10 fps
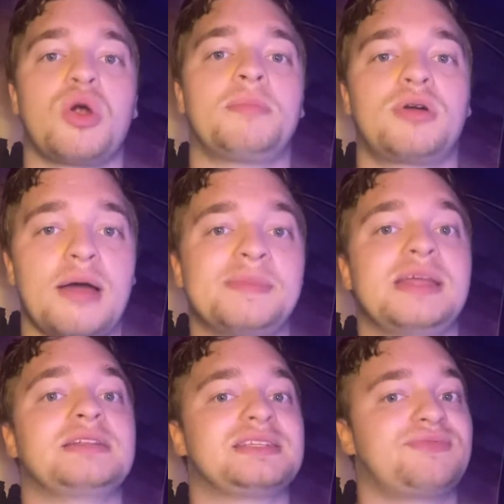
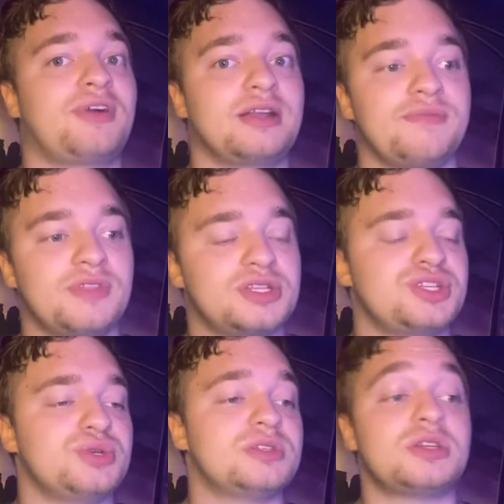prominent friend of the
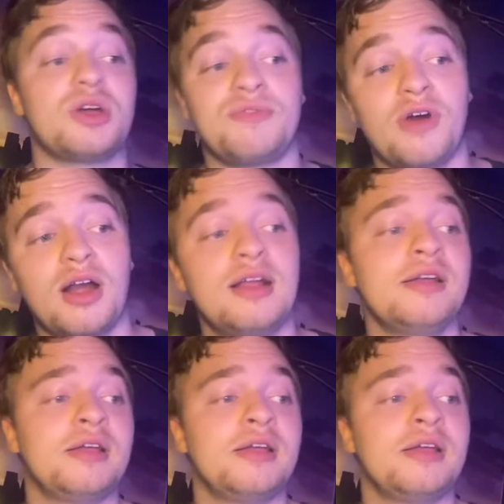two so far.